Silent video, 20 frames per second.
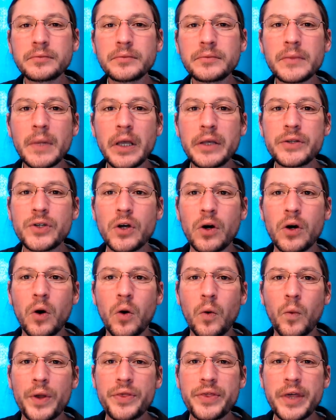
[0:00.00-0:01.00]
So
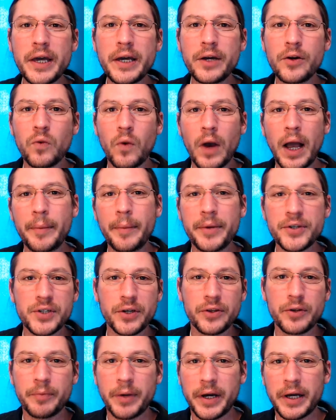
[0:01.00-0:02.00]
when they grab each
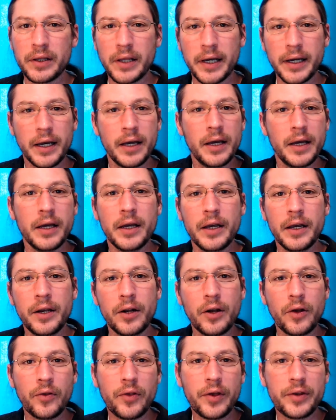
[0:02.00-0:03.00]
other by, like, you
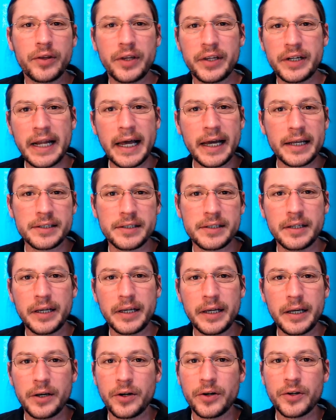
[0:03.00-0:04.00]
know, the necks and
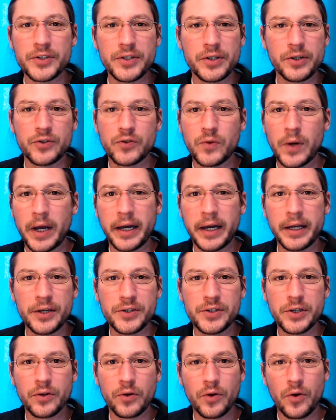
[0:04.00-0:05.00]
the ears, and they're dragging each
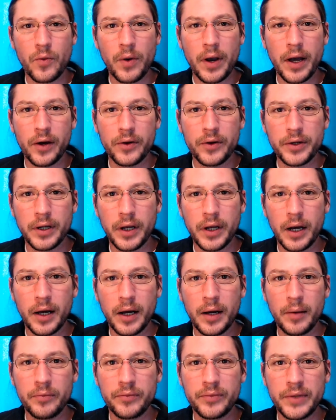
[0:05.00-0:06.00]
other around,
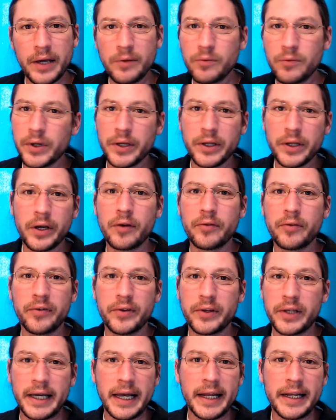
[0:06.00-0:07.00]
they really aren't
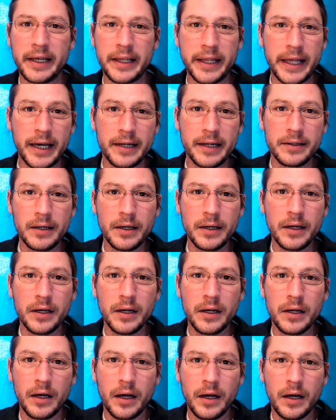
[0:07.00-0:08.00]
feeling any of that.
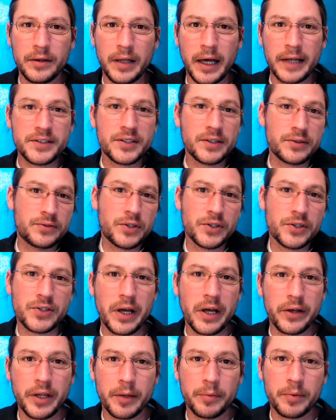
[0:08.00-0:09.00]
That's just how
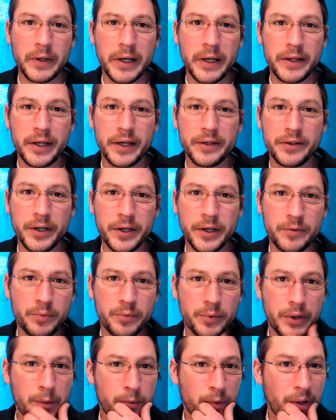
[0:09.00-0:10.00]
they play. They
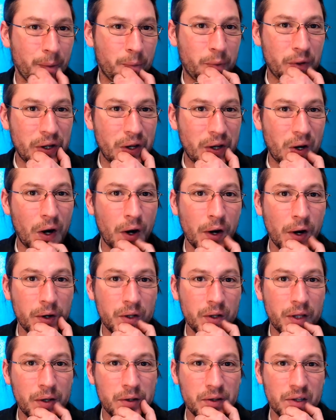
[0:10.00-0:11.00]
play pretty hard.
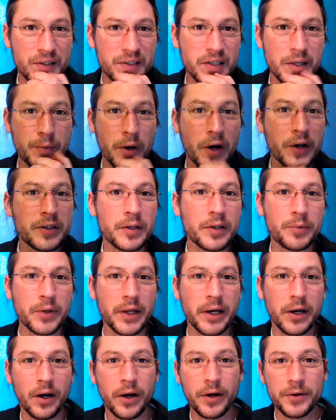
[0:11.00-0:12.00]
They sleep hard and they play hard.